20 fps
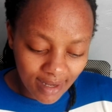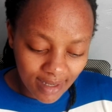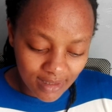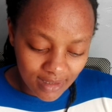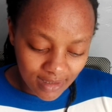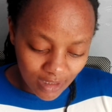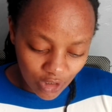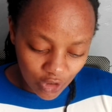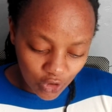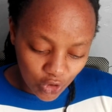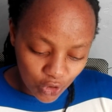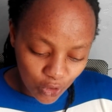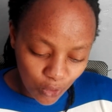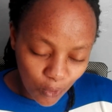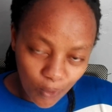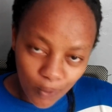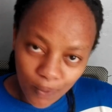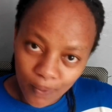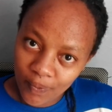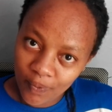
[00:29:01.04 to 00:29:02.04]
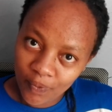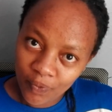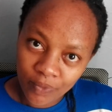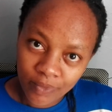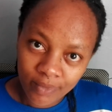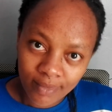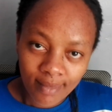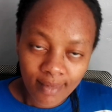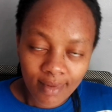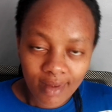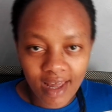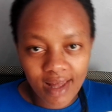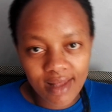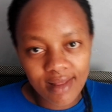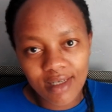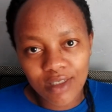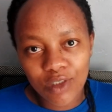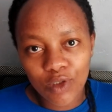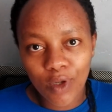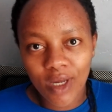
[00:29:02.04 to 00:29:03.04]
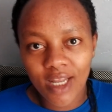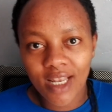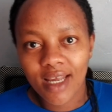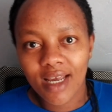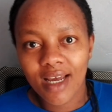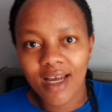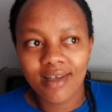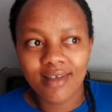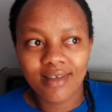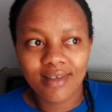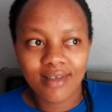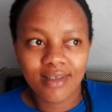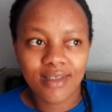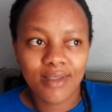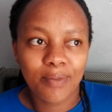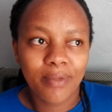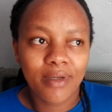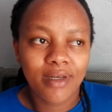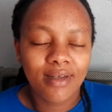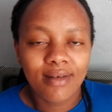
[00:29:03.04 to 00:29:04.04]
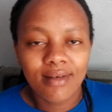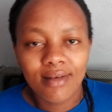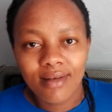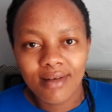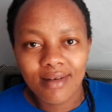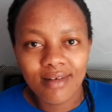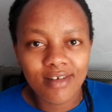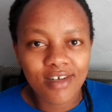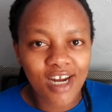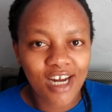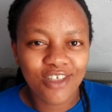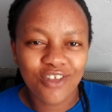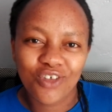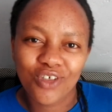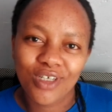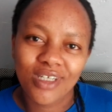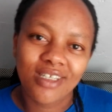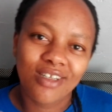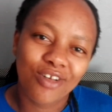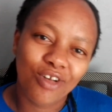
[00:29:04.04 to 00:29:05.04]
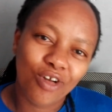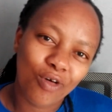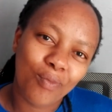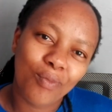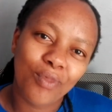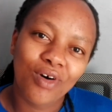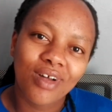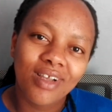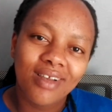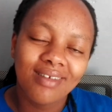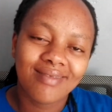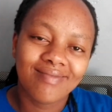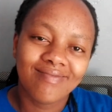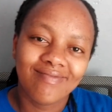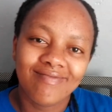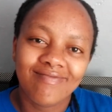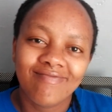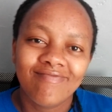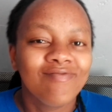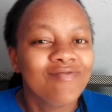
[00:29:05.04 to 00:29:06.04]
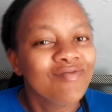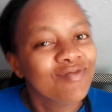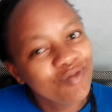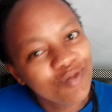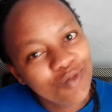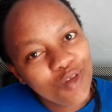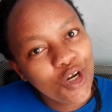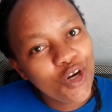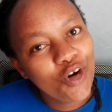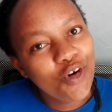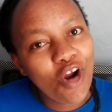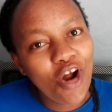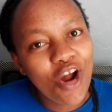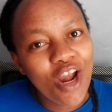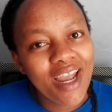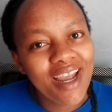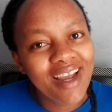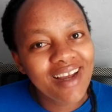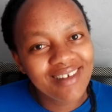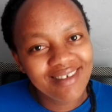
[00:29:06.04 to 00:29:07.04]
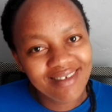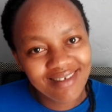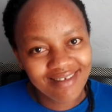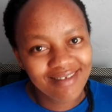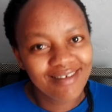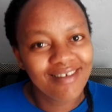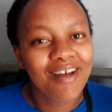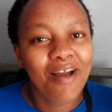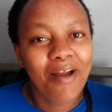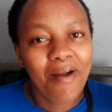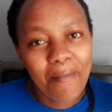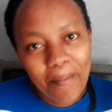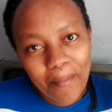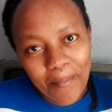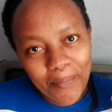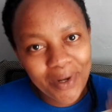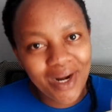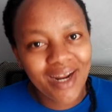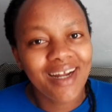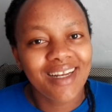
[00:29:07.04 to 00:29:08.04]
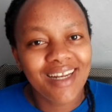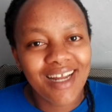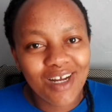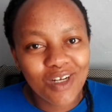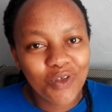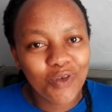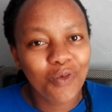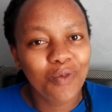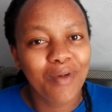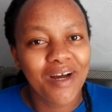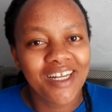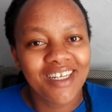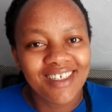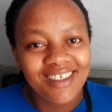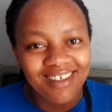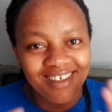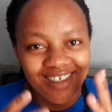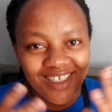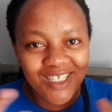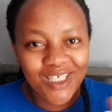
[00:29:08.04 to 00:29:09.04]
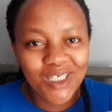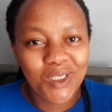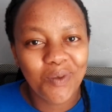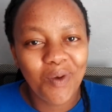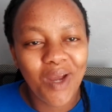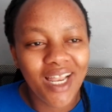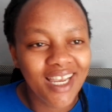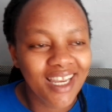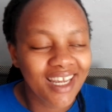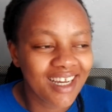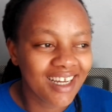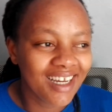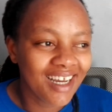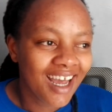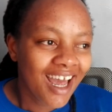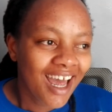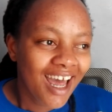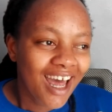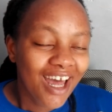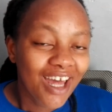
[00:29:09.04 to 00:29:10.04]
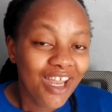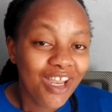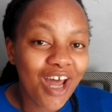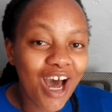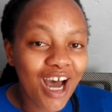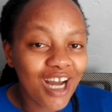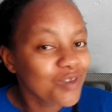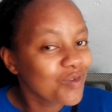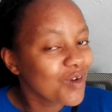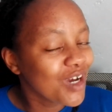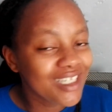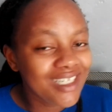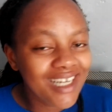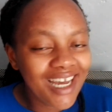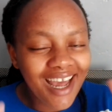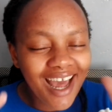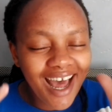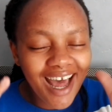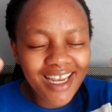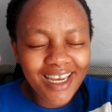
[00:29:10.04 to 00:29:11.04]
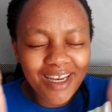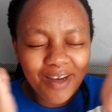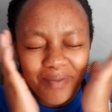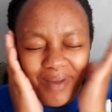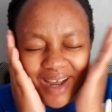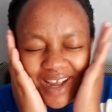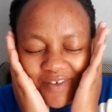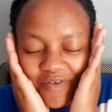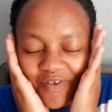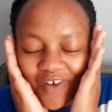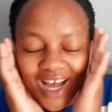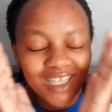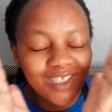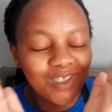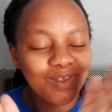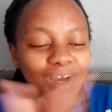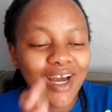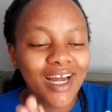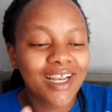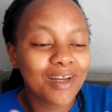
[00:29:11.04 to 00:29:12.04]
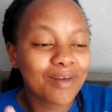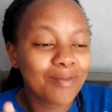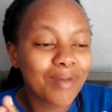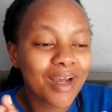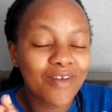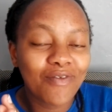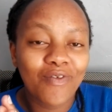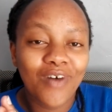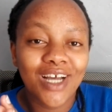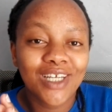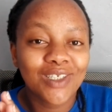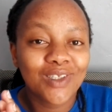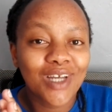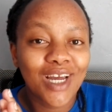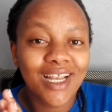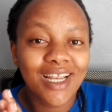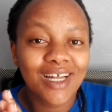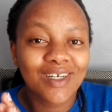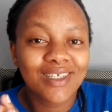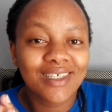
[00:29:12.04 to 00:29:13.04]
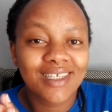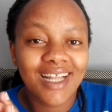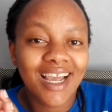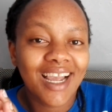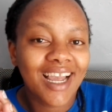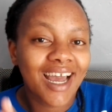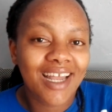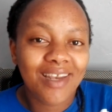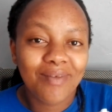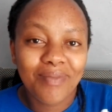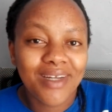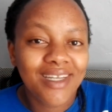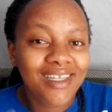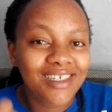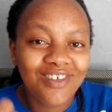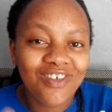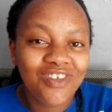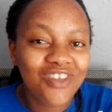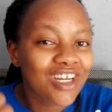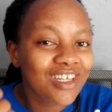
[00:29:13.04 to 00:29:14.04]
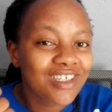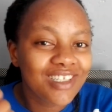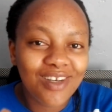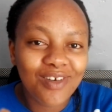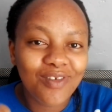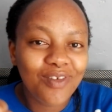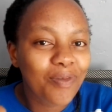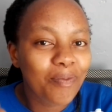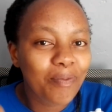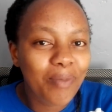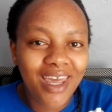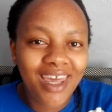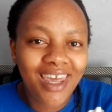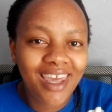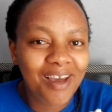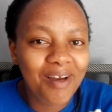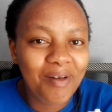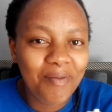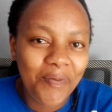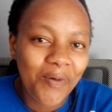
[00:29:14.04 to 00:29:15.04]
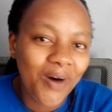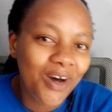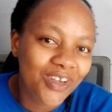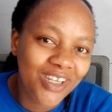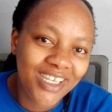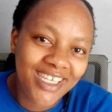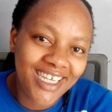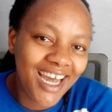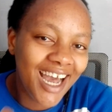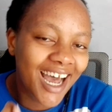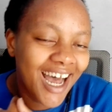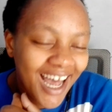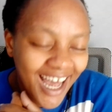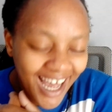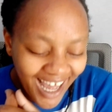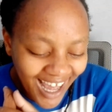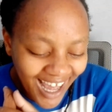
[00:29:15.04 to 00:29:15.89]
that issue, and the swelling has just been gradual, normal, growing pregnant woman swelling. Not what I had in my first one. In my first one, I was like I'd been injected with baking powder.